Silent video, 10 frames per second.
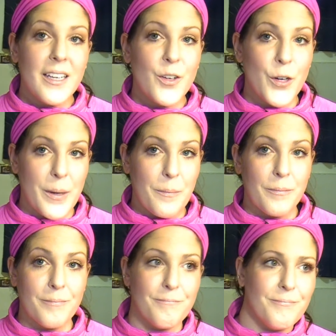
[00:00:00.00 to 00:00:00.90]

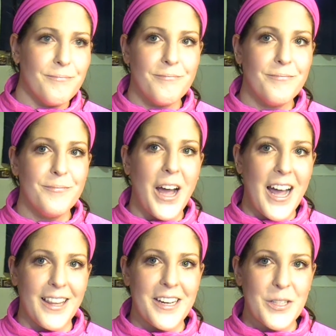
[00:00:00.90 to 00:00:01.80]
cream
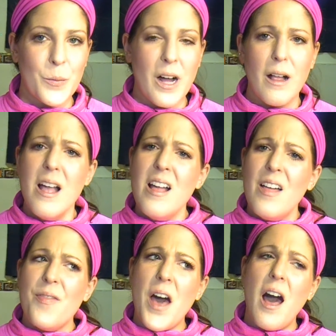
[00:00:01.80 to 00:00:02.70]
highlight as well.
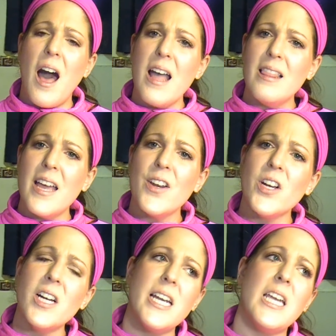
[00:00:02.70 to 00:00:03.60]
The
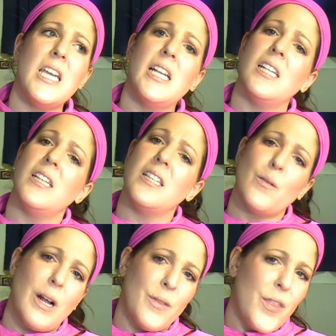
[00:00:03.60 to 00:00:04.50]
highlighter is
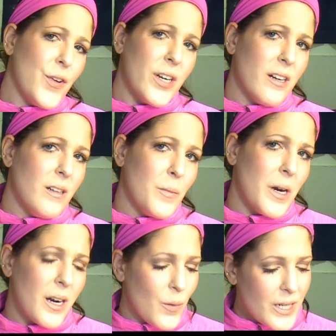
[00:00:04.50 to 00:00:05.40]
around the $30
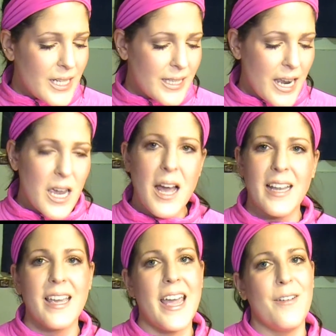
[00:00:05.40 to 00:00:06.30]
mark, I want to say.
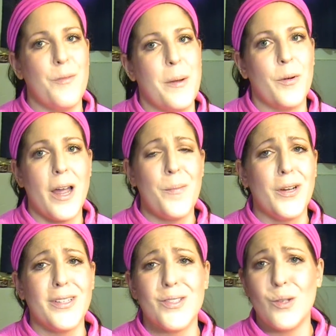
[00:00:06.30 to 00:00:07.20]
I can't remember. I
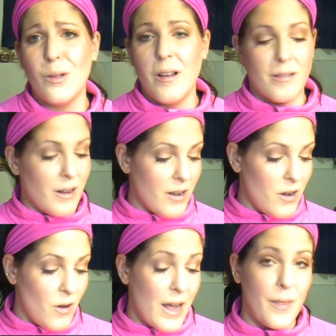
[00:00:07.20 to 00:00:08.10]
bought it so long
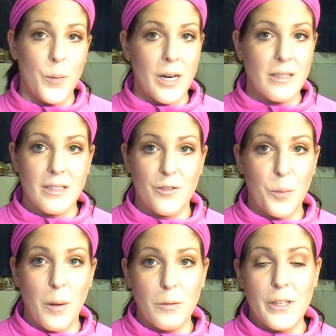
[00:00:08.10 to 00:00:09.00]
ago and the prices
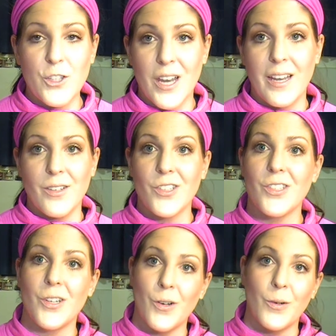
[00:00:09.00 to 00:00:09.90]
have probably changed,
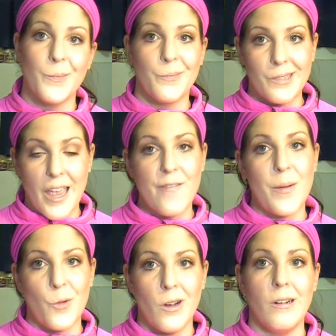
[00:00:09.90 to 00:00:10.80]
so if
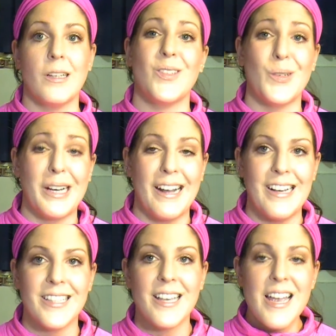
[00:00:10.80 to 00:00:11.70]
I'm wrong, sorry
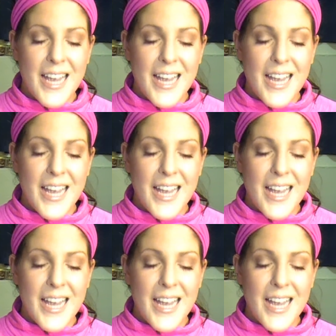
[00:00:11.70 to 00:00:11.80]
guys.